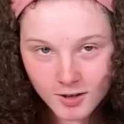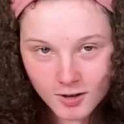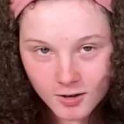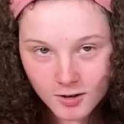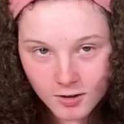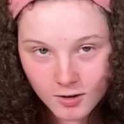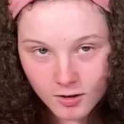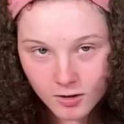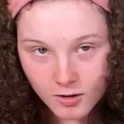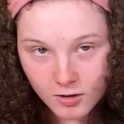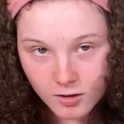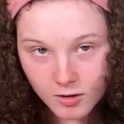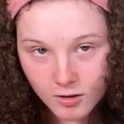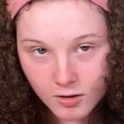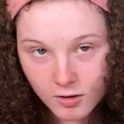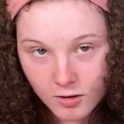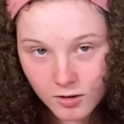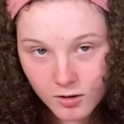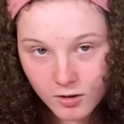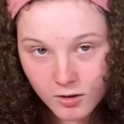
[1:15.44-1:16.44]

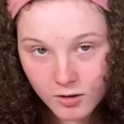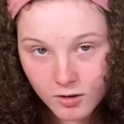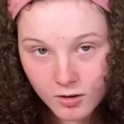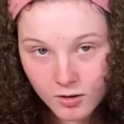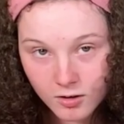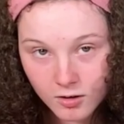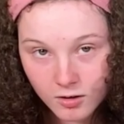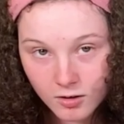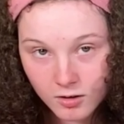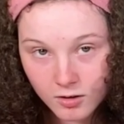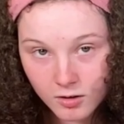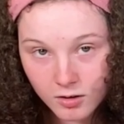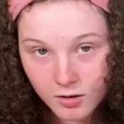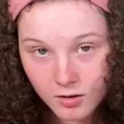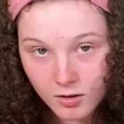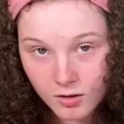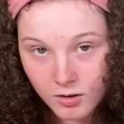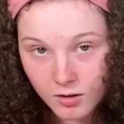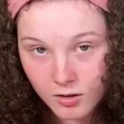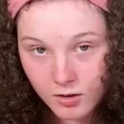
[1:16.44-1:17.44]

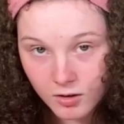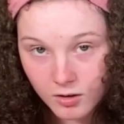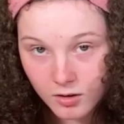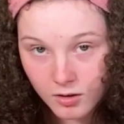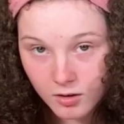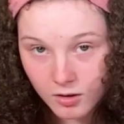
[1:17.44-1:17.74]
No words are spoken by the person on screen.